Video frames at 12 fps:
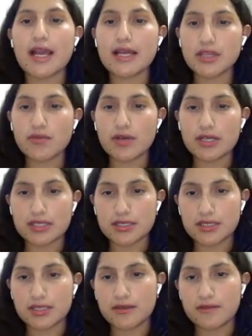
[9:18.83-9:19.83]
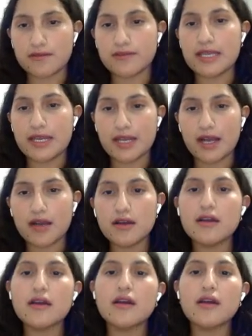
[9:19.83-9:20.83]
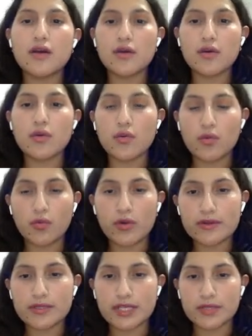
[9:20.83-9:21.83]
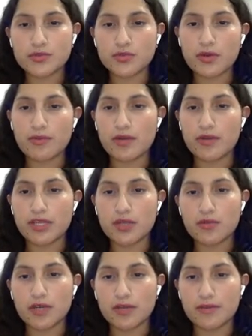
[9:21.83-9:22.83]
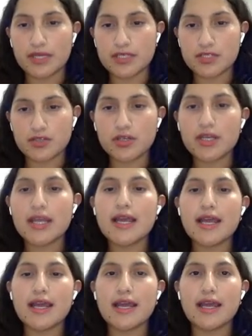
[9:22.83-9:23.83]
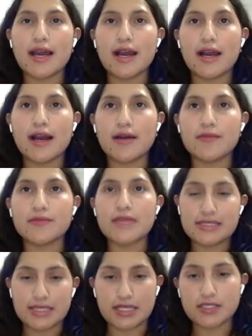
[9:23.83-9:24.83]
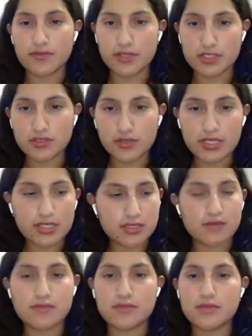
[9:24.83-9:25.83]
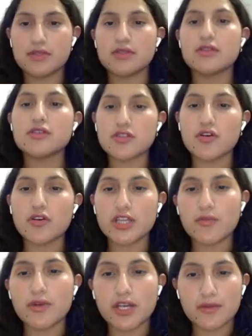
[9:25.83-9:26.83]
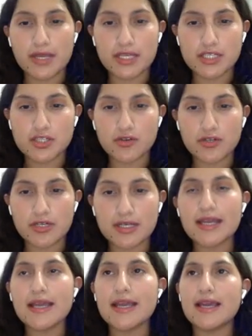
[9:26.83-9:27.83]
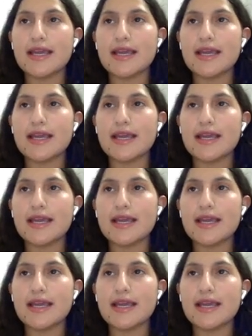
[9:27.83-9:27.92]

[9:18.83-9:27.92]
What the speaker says: And the qualitative data will help to evaluate the motivation states of the students. So the motivation